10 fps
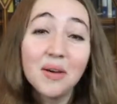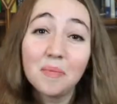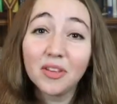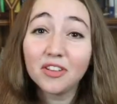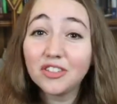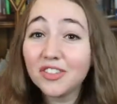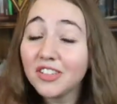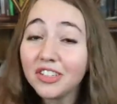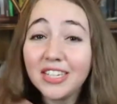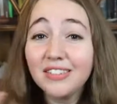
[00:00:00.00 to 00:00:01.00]
but they're just
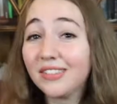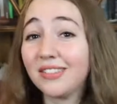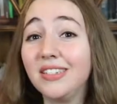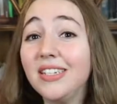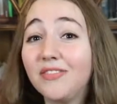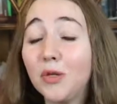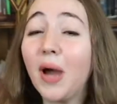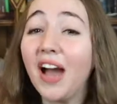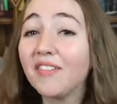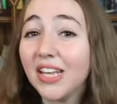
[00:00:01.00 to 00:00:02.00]
looking to see if you
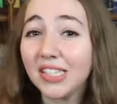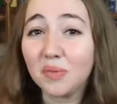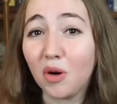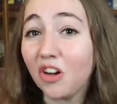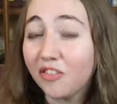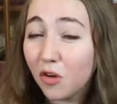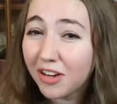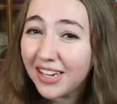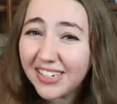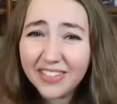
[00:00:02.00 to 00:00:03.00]
have that spark of
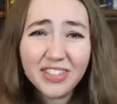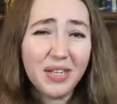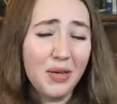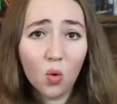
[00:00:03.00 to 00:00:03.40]
creativity,